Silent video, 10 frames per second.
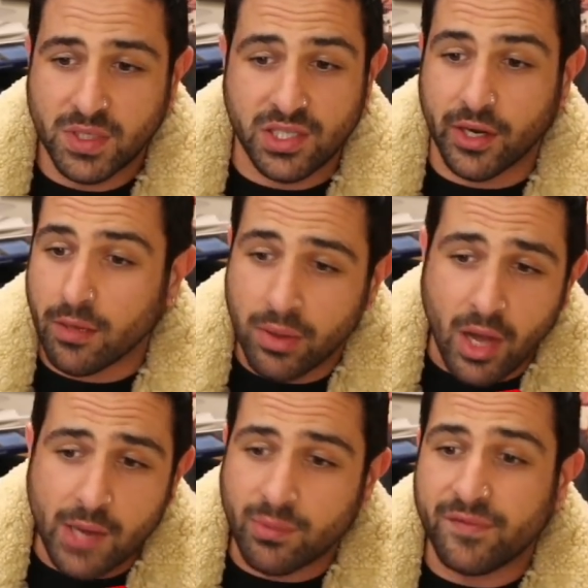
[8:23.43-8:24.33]

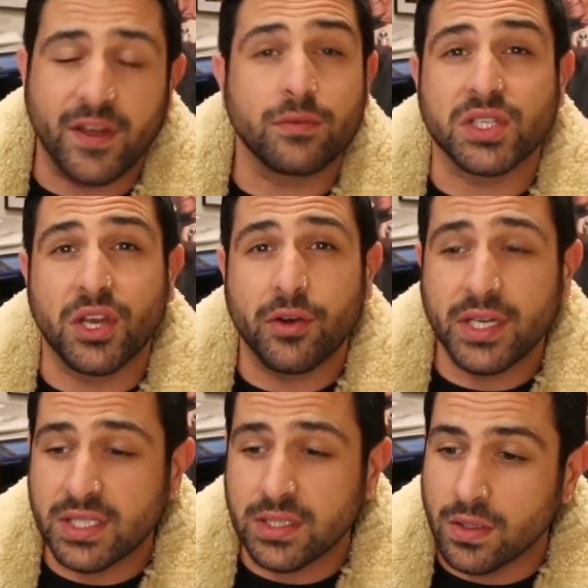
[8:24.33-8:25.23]
with federal
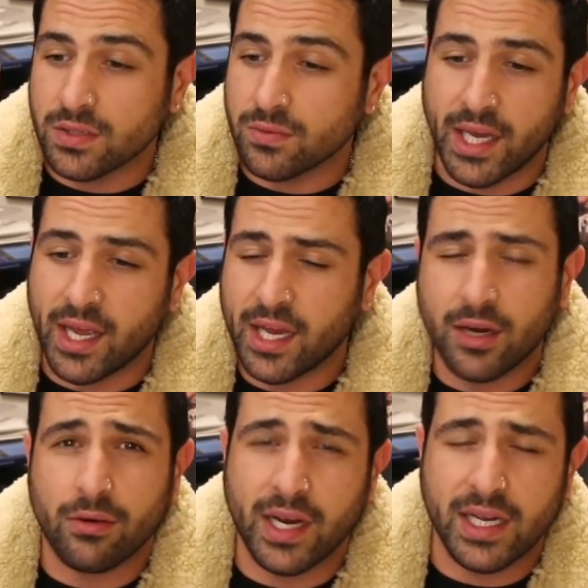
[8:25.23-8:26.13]
securities laws right now. How
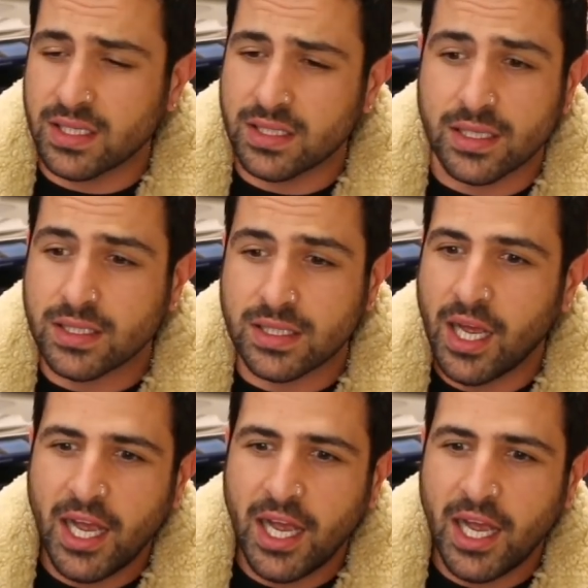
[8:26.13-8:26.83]
crazy is this?